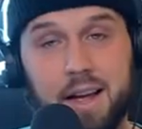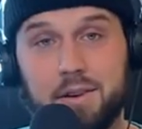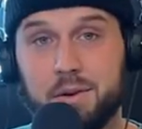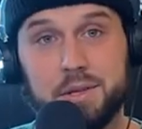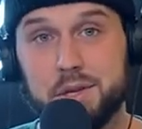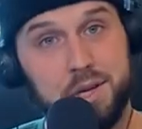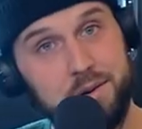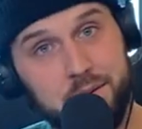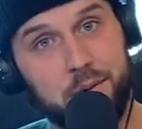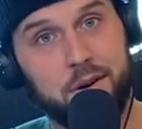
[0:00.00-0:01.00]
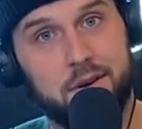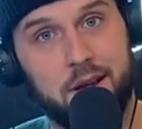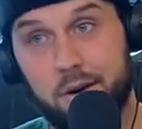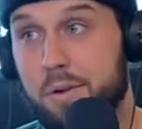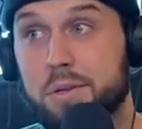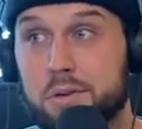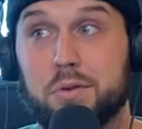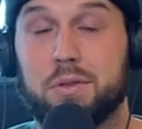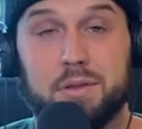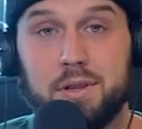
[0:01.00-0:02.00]
know what to do. I don't know what to do
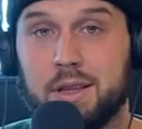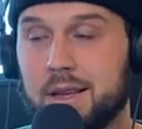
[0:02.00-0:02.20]
with.